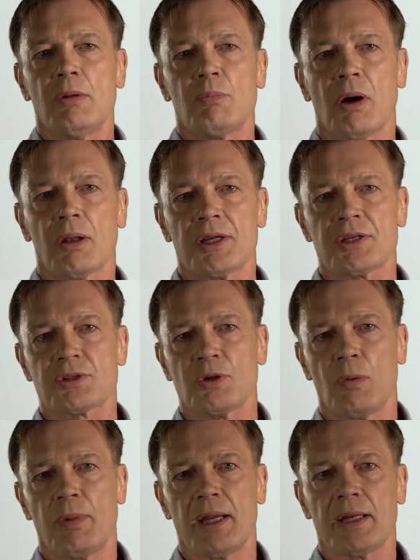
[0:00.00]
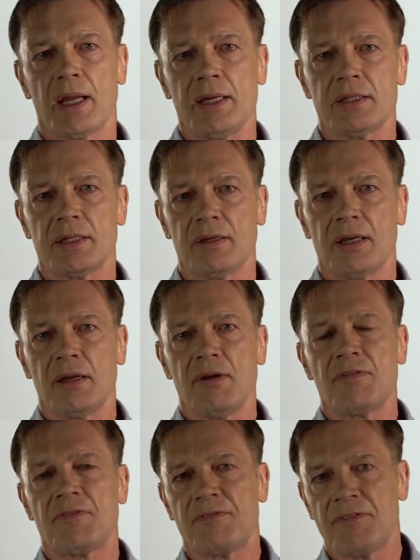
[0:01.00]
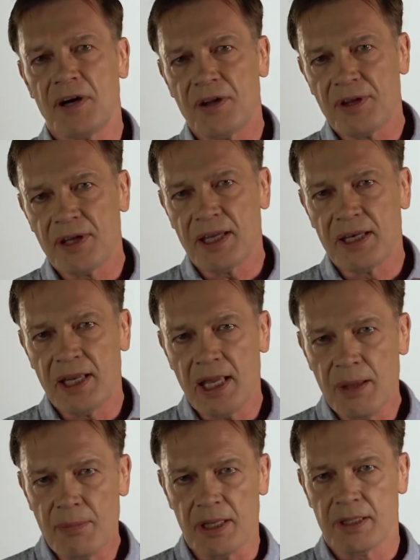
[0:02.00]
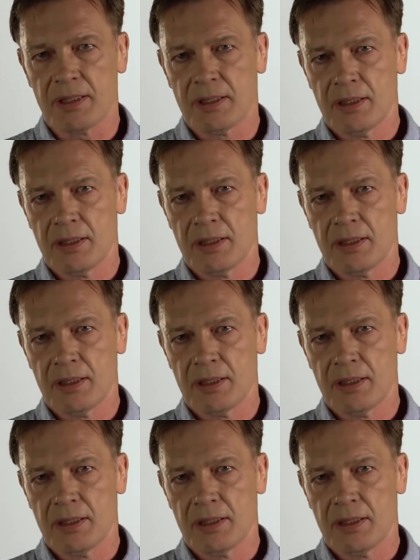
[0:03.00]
polysorbate 80, further inhibit